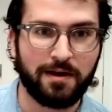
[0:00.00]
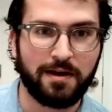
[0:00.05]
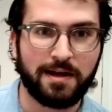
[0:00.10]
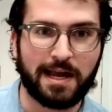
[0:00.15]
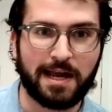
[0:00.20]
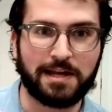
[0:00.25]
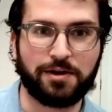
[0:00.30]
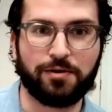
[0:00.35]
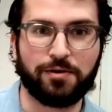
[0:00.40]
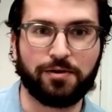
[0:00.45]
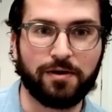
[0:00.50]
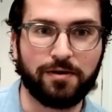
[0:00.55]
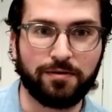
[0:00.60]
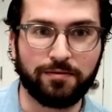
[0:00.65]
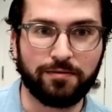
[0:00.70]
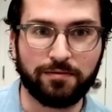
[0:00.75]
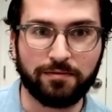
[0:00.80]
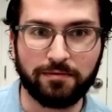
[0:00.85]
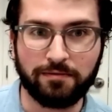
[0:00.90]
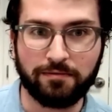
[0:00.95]
and your
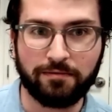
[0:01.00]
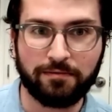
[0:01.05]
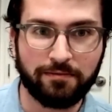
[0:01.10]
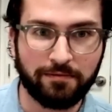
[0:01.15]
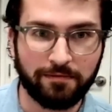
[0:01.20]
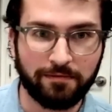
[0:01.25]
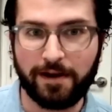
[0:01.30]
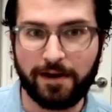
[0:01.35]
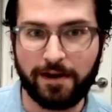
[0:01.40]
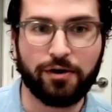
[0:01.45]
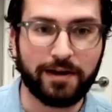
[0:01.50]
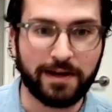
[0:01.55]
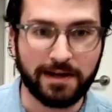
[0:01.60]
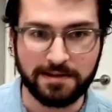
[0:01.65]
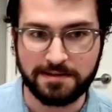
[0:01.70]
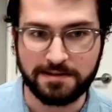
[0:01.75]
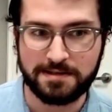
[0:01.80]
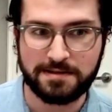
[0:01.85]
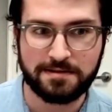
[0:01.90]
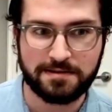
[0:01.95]
own
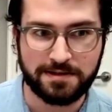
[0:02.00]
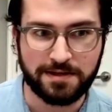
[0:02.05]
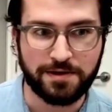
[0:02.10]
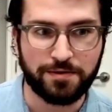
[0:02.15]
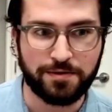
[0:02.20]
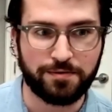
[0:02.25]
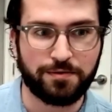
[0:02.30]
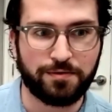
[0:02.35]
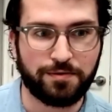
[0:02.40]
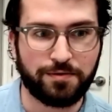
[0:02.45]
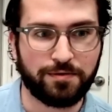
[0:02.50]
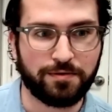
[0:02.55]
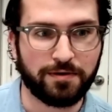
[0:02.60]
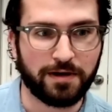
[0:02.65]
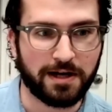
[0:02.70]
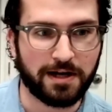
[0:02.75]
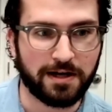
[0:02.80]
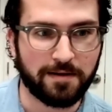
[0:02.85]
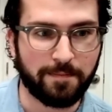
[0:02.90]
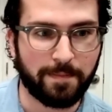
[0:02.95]
variance to
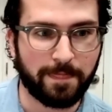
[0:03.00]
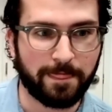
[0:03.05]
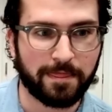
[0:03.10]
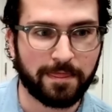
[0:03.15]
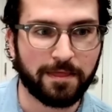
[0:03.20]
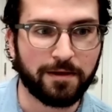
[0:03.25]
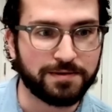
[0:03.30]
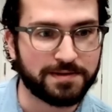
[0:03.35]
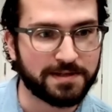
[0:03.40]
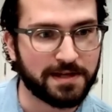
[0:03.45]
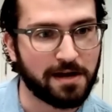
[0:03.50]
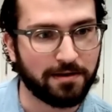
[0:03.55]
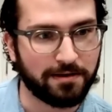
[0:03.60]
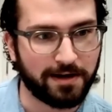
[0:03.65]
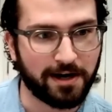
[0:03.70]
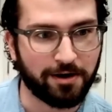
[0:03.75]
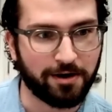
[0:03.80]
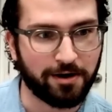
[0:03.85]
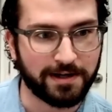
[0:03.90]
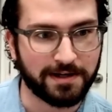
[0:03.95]
those solid
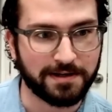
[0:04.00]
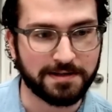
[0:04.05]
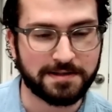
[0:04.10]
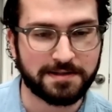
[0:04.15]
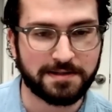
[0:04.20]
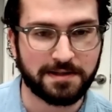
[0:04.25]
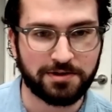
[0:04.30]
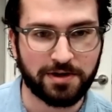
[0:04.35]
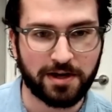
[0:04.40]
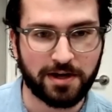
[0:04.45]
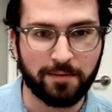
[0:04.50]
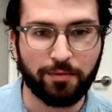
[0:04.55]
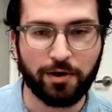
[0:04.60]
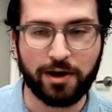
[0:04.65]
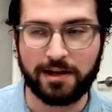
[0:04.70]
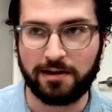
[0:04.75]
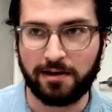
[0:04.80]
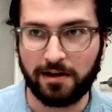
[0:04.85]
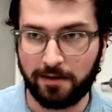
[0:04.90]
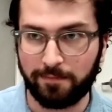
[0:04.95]
areas to try to break
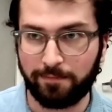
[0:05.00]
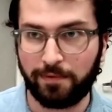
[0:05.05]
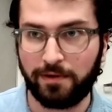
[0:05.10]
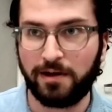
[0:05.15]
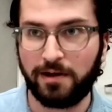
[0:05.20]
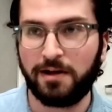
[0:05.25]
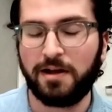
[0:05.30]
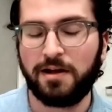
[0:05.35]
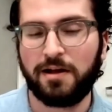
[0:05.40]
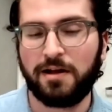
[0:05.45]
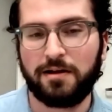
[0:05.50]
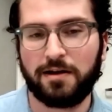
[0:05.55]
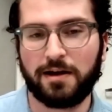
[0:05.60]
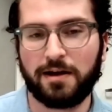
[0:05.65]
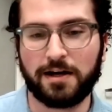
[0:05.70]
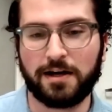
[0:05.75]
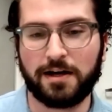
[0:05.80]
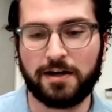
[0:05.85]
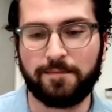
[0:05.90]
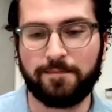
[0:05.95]
it up.
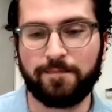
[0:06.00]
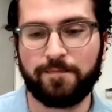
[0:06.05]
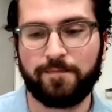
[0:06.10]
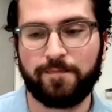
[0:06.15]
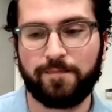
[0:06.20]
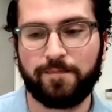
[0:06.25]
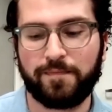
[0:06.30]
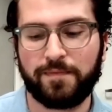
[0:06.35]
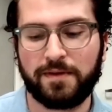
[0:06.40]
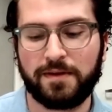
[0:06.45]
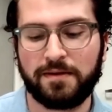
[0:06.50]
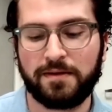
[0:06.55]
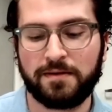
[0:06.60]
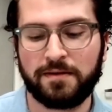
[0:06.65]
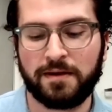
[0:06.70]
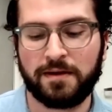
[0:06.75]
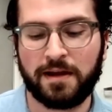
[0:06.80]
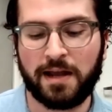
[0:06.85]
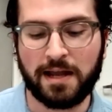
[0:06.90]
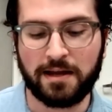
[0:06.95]

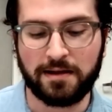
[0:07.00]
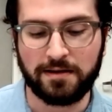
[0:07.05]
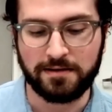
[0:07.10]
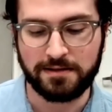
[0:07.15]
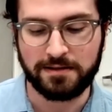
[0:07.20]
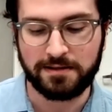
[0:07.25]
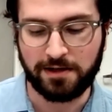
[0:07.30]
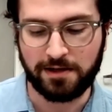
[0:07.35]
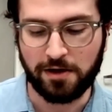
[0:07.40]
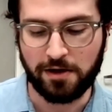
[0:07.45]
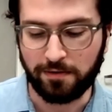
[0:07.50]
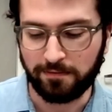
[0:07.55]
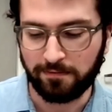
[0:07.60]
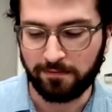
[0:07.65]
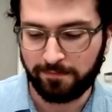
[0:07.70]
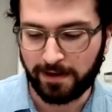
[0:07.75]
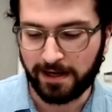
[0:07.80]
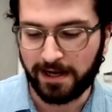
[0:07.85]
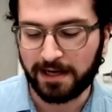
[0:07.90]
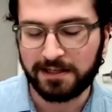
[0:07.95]
And
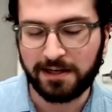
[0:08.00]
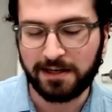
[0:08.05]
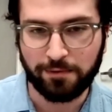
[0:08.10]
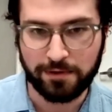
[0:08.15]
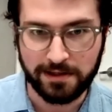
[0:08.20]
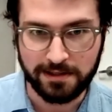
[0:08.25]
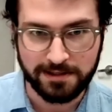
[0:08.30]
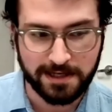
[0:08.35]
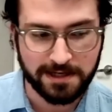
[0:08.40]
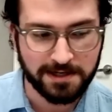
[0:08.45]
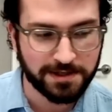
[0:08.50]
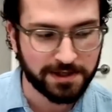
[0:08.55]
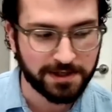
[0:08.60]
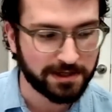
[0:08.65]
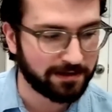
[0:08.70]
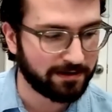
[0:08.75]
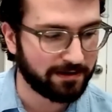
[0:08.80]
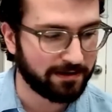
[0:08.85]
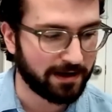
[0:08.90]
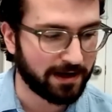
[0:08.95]
by acting with
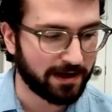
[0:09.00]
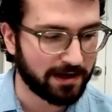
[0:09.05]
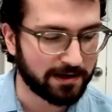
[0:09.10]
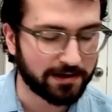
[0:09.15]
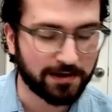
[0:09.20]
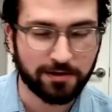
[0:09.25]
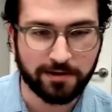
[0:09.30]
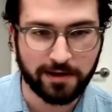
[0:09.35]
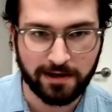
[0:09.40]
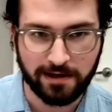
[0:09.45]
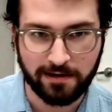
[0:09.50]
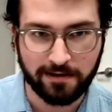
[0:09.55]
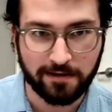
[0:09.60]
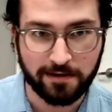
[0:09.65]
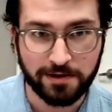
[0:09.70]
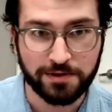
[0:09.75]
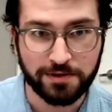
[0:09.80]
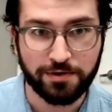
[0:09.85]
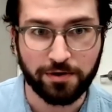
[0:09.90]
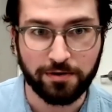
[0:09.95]
intention, you're then in
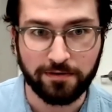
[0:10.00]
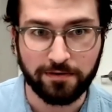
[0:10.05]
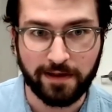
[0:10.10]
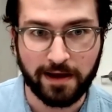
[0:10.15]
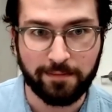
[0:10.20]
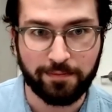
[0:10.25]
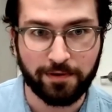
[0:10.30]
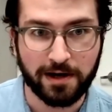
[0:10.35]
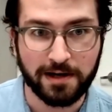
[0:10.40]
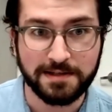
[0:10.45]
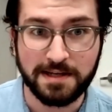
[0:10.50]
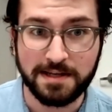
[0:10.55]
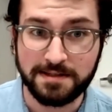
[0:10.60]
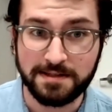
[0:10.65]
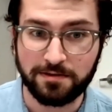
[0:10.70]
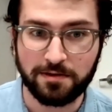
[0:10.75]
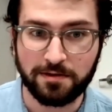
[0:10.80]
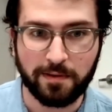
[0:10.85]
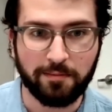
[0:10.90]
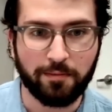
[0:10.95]
control of that process a
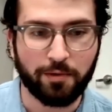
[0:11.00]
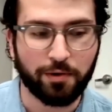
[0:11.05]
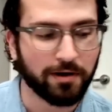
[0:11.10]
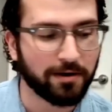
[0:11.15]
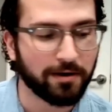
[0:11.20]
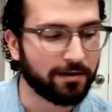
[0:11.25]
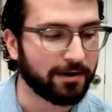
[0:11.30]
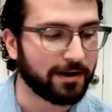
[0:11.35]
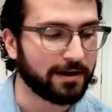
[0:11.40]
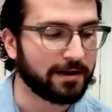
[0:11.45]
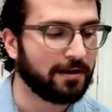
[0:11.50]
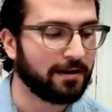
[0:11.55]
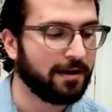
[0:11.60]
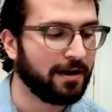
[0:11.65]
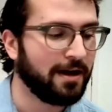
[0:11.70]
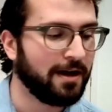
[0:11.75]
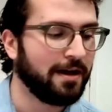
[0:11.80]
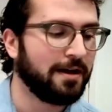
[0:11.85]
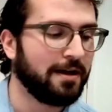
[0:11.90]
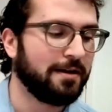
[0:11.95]
little bit more, right?
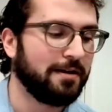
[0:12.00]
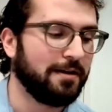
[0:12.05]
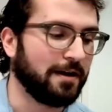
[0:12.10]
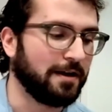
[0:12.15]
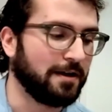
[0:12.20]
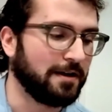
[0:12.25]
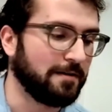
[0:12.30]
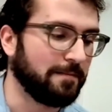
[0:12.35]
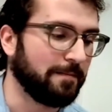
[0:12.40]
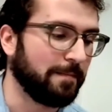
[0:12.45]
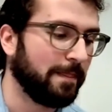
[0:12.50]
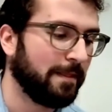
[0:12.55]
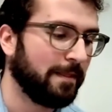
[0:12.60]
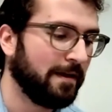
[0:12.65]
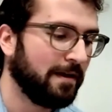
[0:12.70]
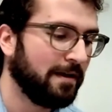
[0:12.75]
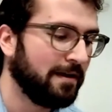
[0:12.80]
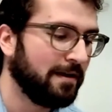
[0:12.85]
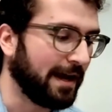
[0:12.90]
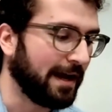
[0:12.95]

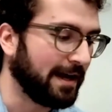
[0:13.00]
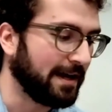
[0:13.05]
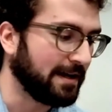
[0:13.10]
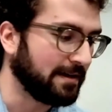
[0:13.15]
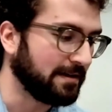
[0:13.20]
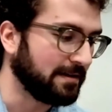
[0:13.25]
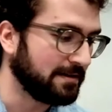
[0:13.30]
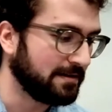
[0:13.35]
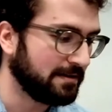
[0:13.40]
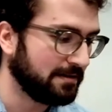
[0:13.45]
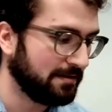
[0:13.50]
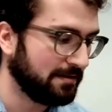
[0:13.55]
And